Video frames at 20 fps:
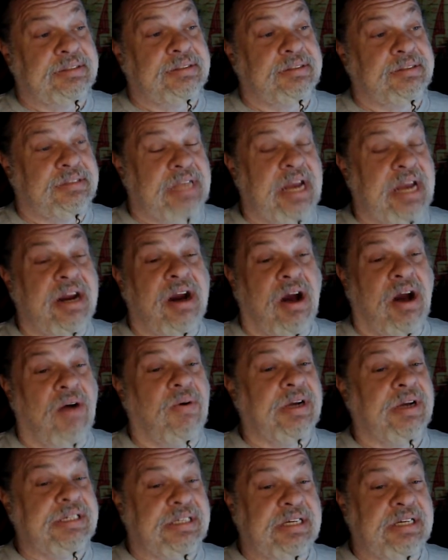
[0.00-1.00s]
they're
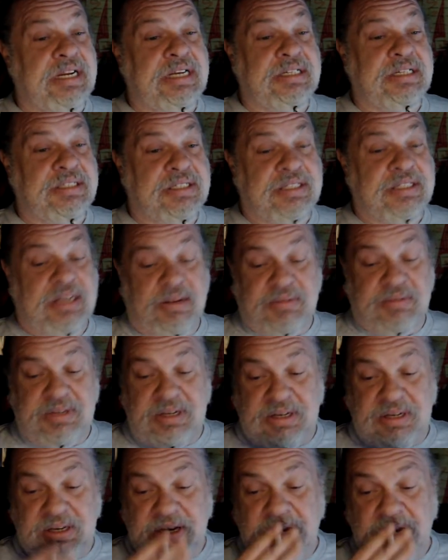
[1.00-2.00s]
always needing something.